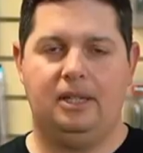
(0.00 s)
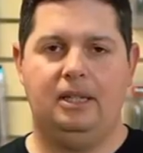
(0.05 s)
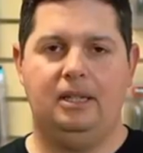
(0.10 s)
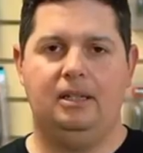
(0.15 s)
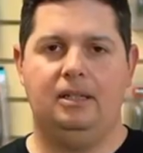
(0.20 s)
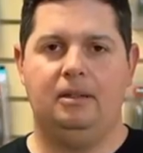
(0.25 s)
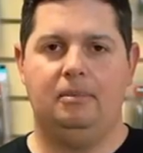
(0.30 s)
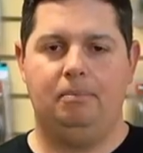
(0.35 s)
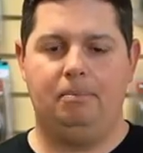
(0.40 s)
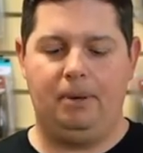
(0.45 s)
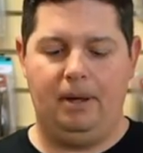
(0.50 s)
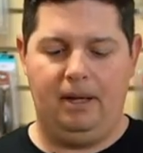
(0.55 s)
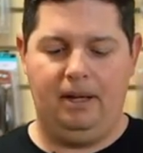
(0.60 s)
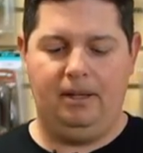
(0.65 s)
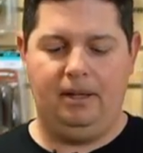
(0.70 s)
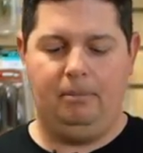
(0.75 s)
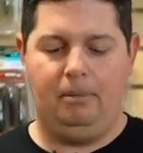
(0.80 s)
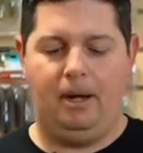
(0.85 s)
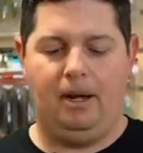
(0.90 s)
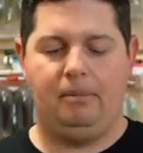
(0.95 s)

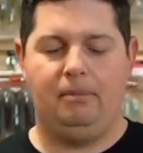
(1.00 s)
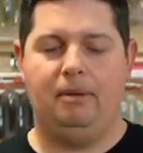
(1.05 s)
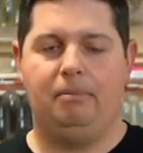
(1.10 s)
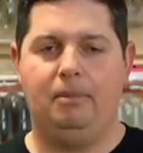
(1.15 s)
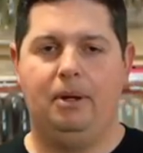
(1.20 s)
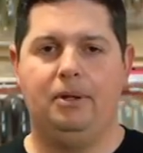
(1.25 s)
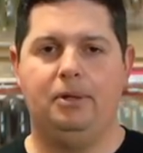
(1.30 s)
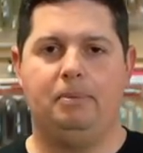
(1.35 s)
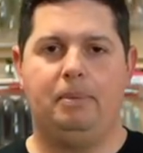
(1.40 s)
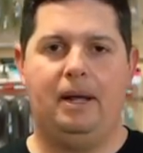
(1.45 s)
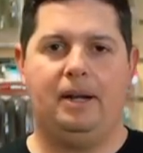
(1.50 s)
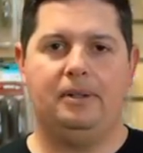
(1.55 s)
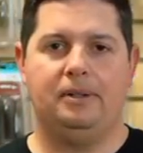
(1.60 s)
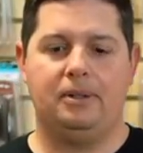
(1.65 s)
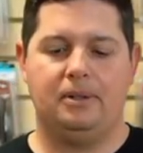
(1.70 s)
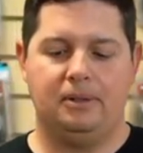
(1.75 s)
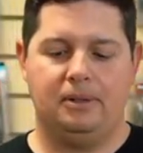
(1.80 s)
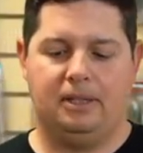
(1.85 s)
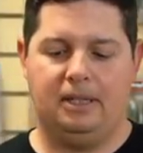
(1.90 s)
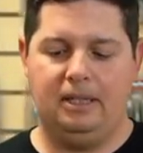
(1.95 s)
the bottom of most
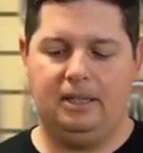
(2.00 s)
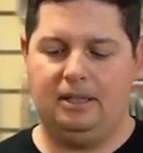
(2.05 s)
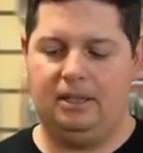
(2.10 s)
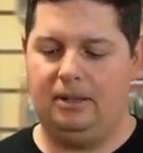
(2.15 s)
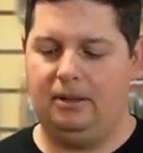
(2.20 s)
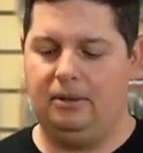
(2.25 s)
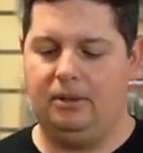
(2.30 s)
pedestal seats. So